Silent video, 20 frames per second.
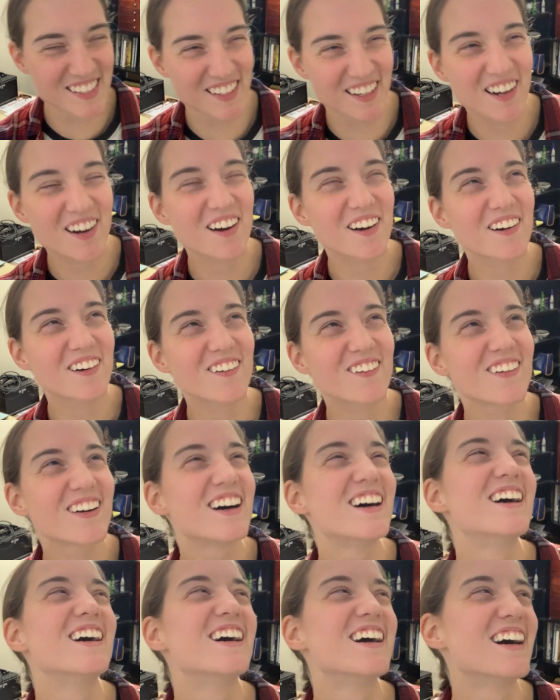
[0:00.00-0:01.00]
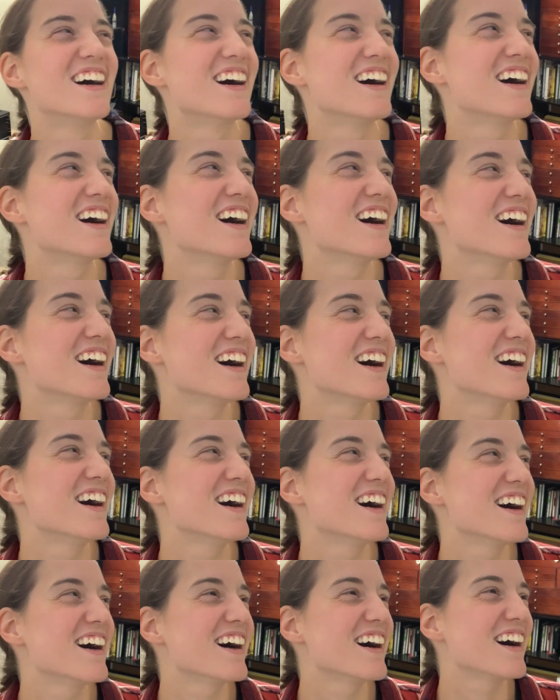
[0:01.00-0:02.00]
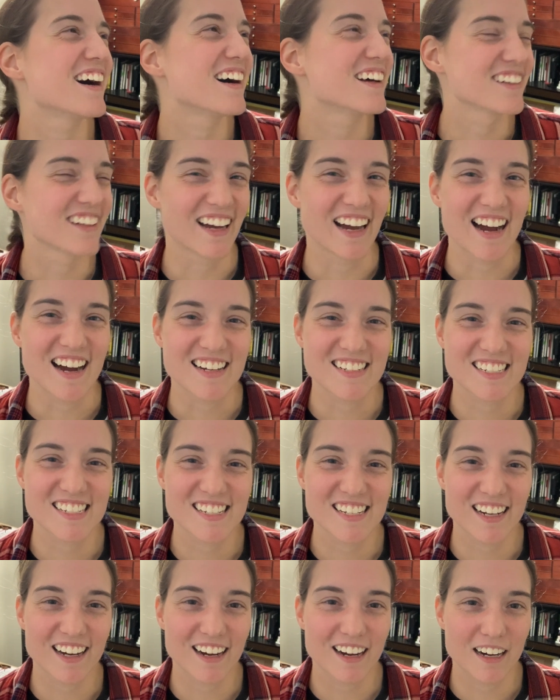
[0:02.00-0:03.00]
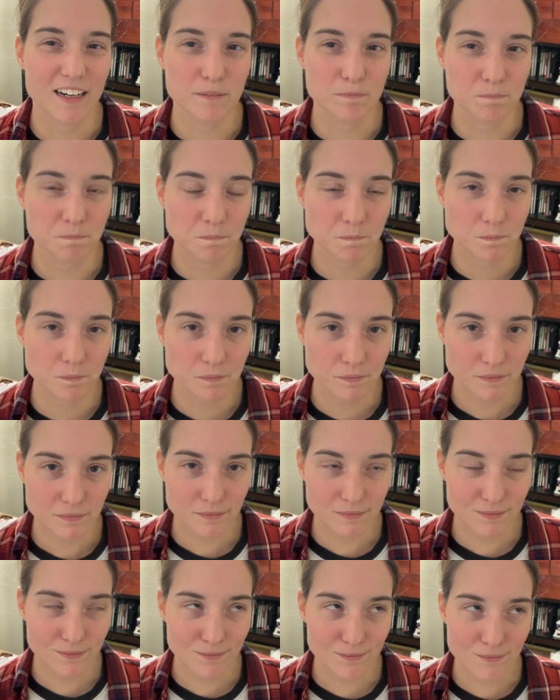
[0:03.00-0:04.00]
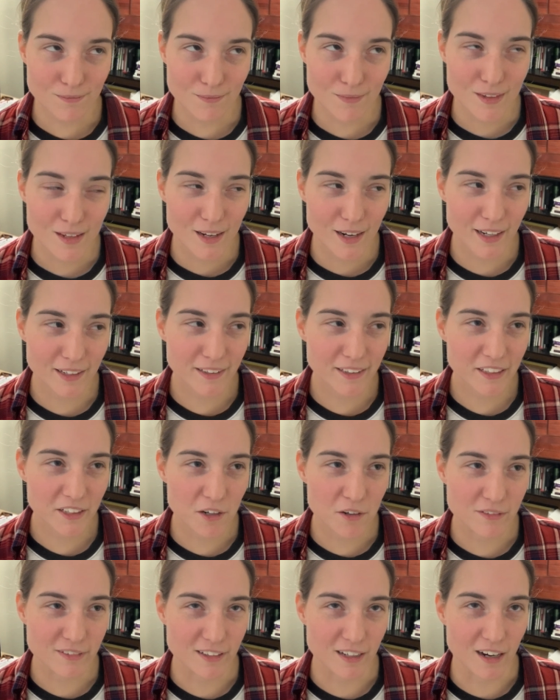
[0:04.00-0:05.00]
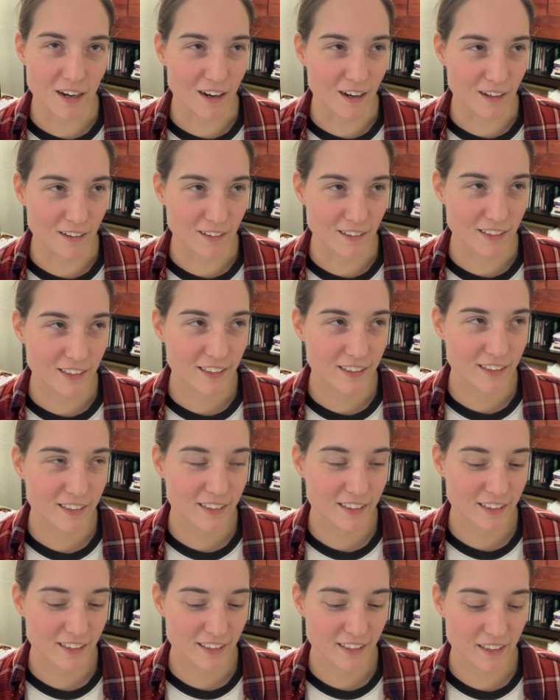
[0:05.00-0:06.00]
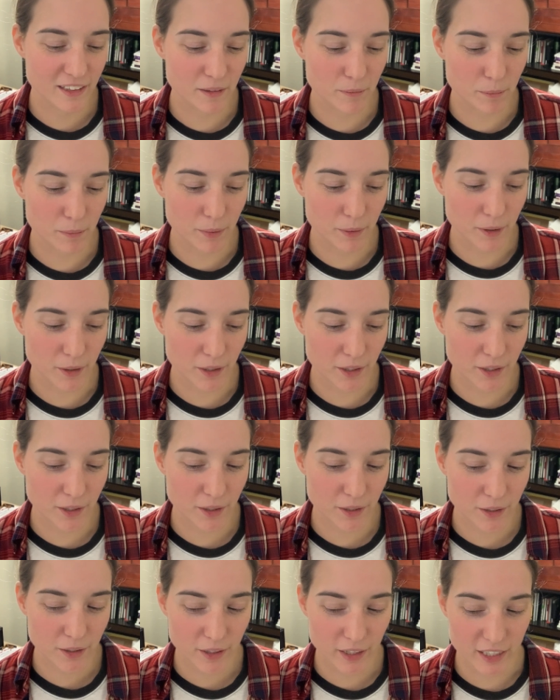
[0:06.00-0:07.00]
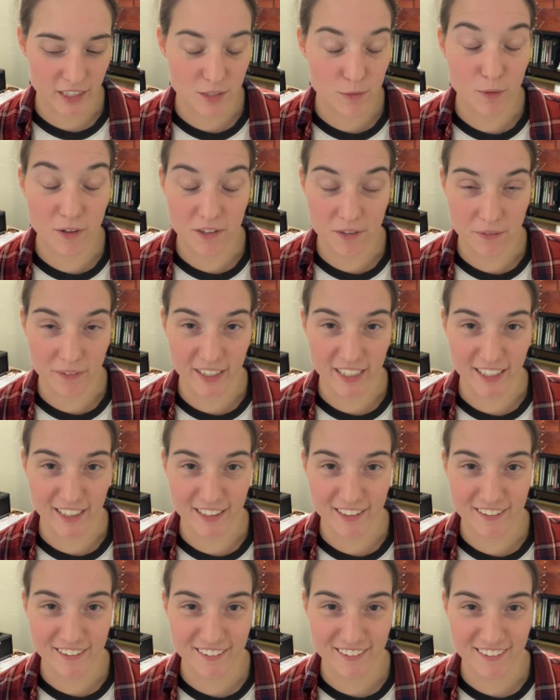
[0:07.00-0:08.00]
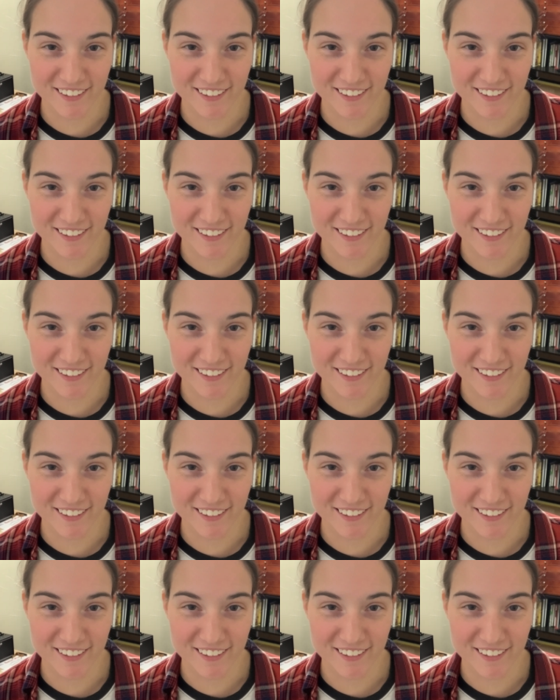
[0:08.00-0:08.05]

So, alas. I think overall, the book is worth reading.